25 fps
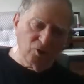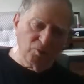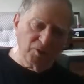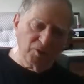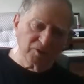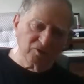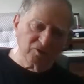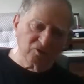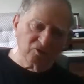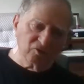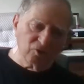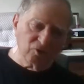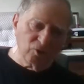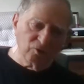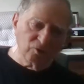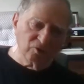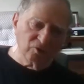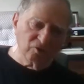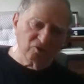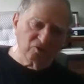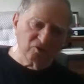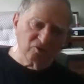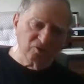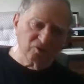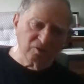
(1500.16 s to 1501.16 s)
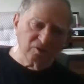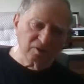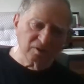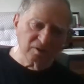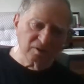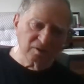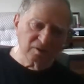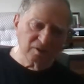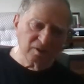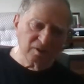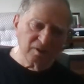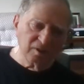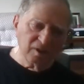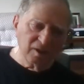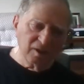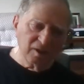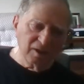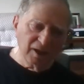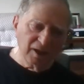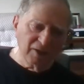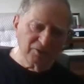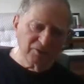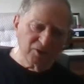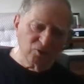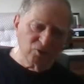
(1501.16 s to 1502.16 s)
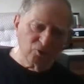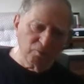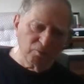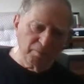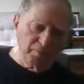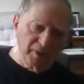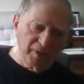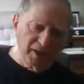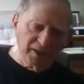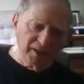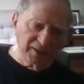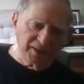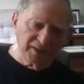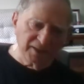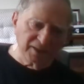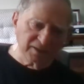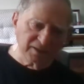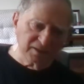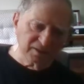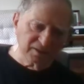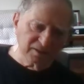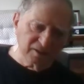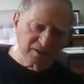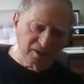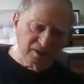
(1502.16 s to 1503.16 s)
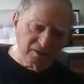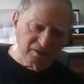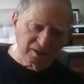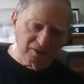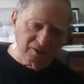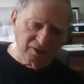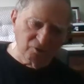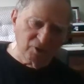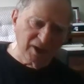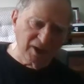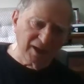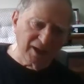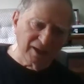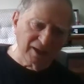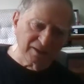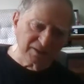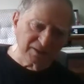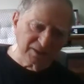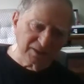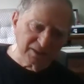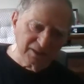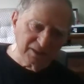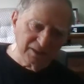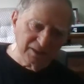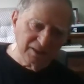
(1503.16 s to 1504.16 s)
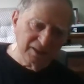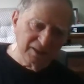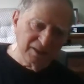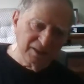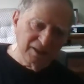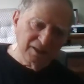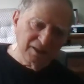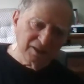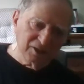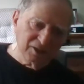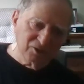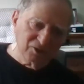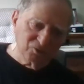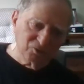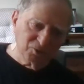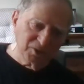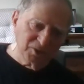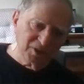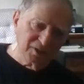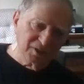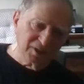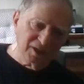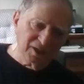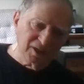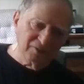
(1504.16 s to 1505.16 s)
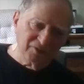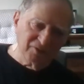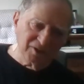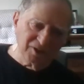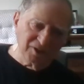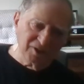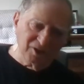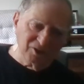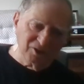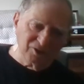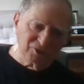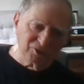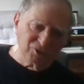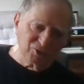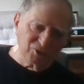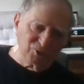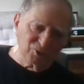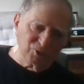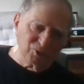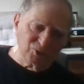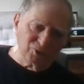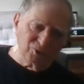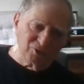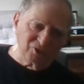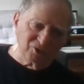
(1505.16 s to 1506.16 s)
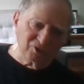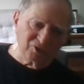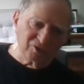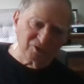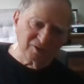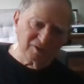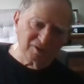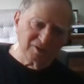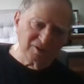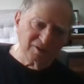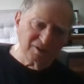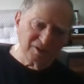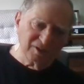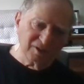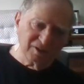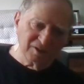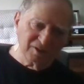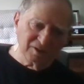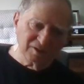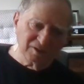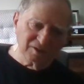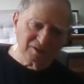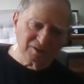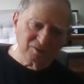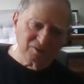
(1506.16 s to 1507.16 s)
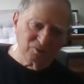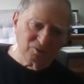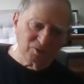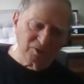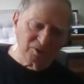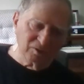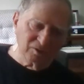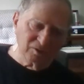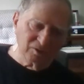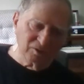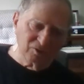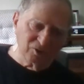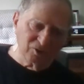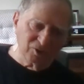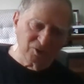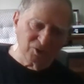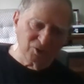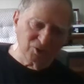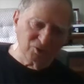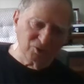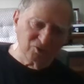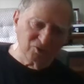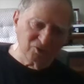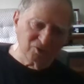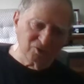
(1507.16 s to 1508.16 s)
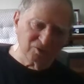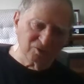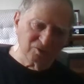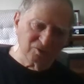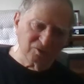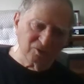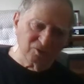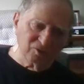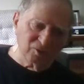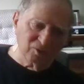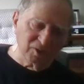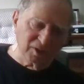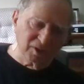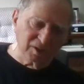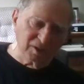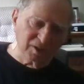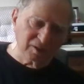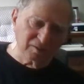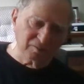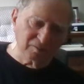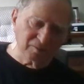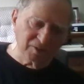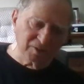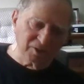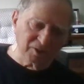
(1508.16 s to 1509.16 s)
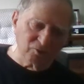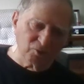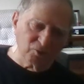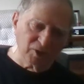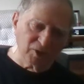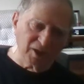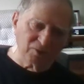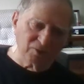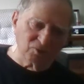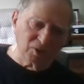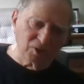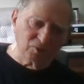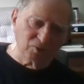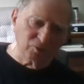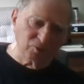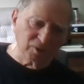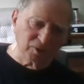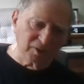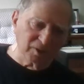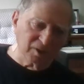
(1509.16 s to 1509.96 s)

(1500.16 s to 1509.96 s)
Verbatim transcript: bunch of soldiers out there with bayonets cutting grass because we didn't have any other tools with, to use to, to uh, create what we